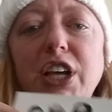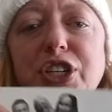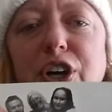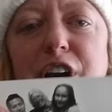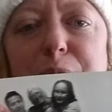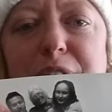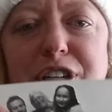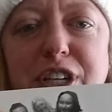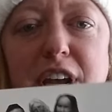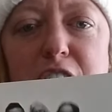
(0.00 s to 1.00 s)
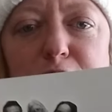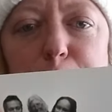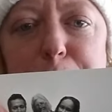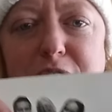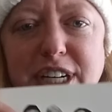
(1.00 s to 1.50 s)
So anyways,
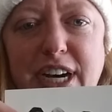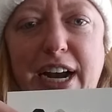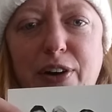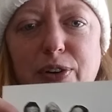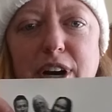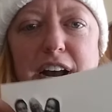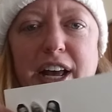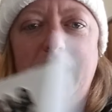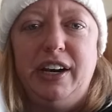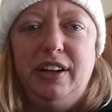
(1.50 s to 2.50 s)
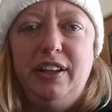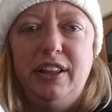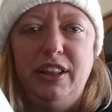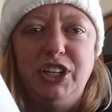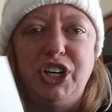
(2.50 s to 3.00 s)
you print it out on the